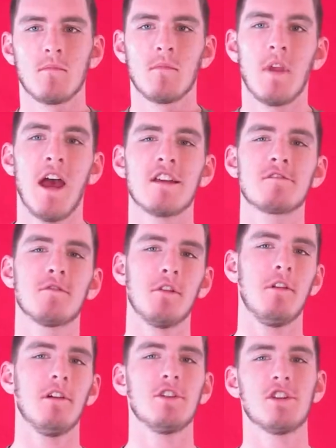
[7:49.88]
As for the
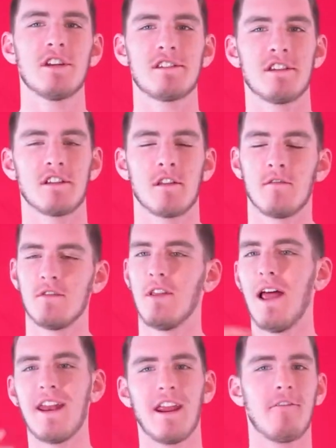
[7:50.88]
logistics of
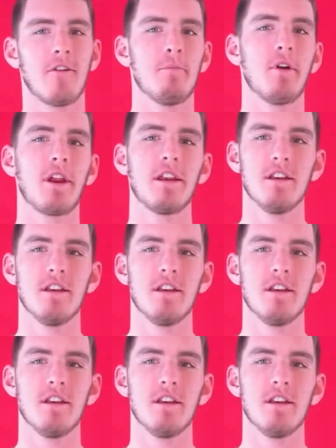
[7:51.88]
letting everybody